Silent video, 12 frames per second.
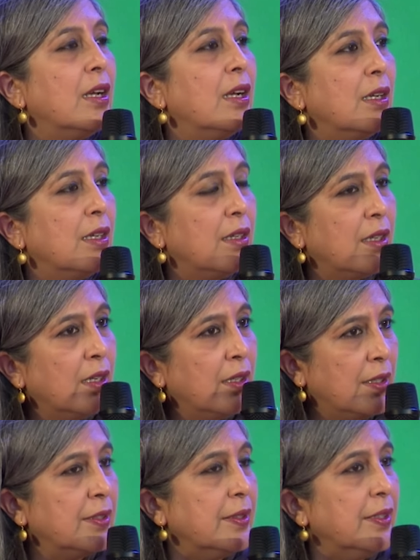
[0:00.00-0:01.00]
uh,
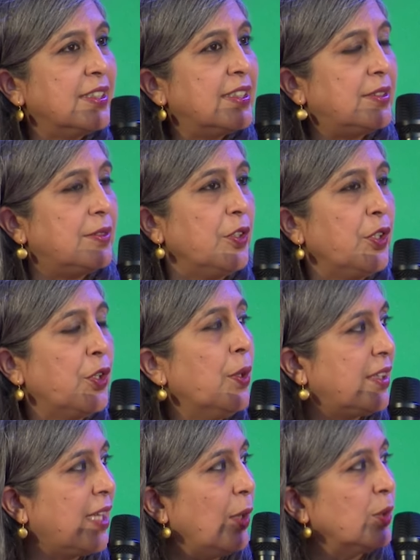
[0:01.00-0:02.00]
a, you know, a
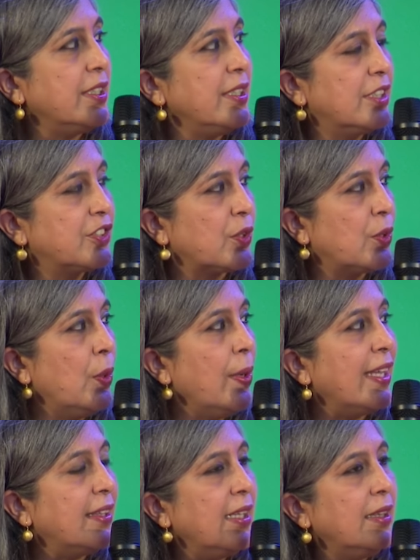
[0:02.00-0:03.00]
thousand years ago, and
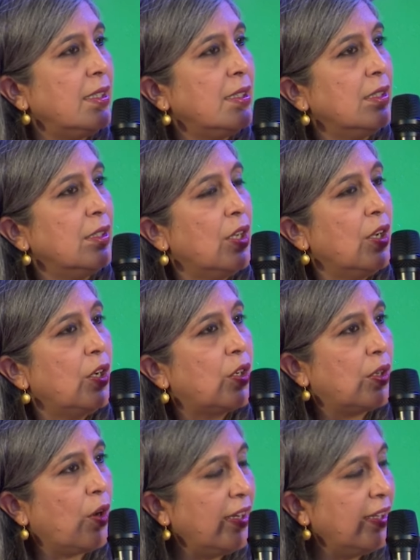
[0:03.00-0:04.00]
then the
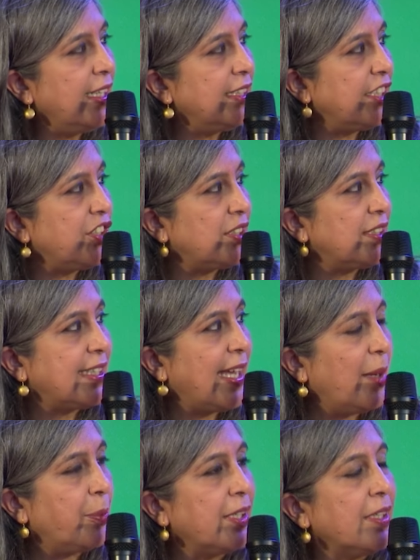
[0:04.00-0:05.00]
colonizations
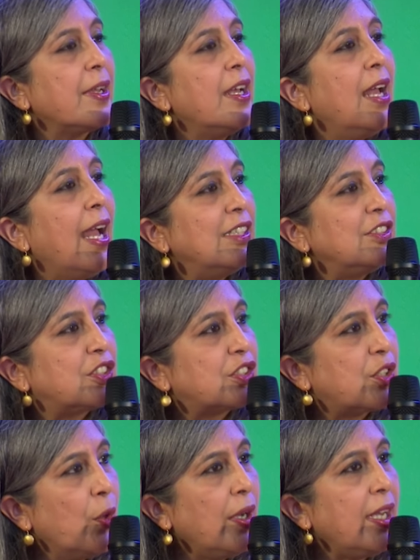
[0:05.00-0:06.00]
happened. Yes. And
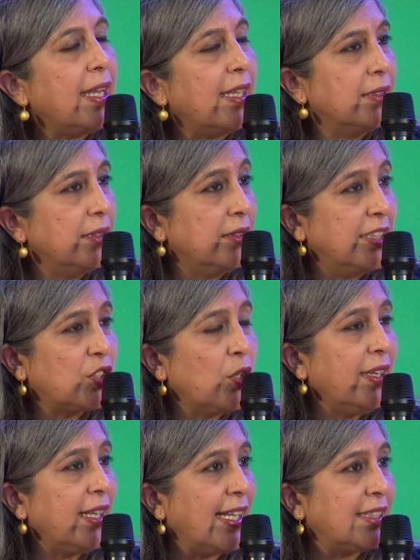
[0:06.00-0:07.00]
slowly, and this got
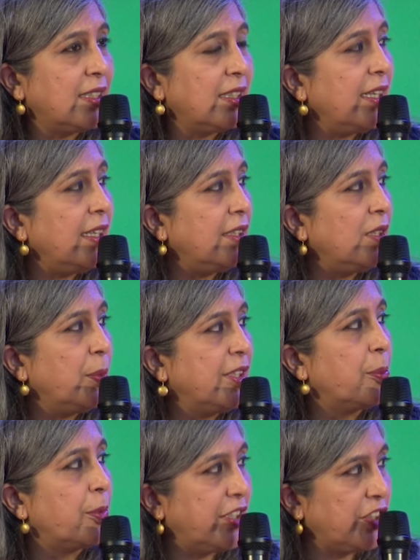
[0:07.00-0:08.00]
accelerated with the
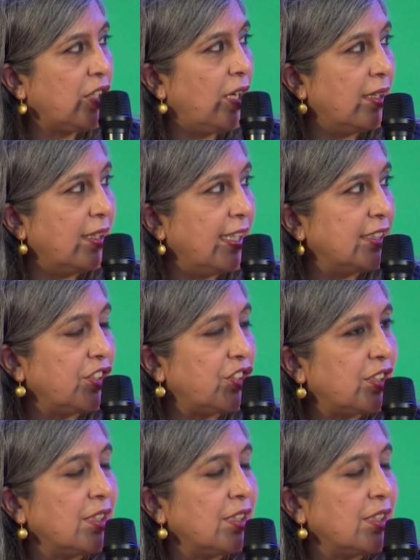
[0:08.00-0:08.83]
British colonization,